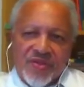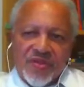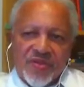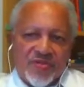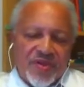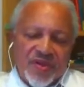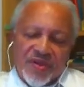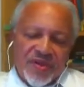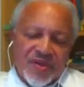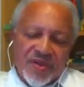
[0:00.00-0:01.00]
we would be
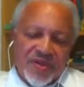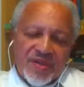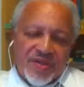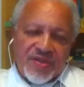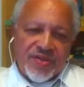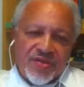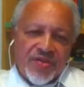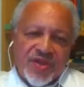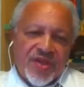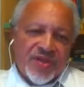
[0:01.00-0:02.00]
in, you
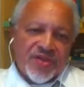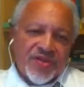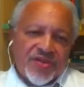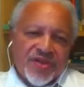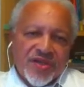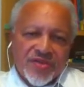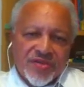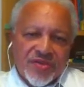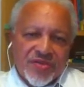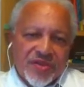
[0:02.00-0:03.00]
would not know this
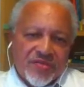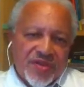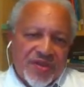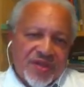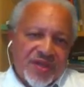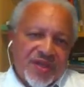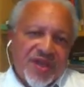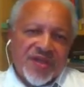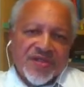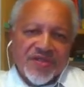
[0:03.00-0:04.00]
country. We'd be in
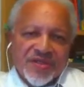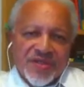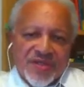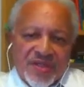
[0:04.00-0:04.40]
chaos.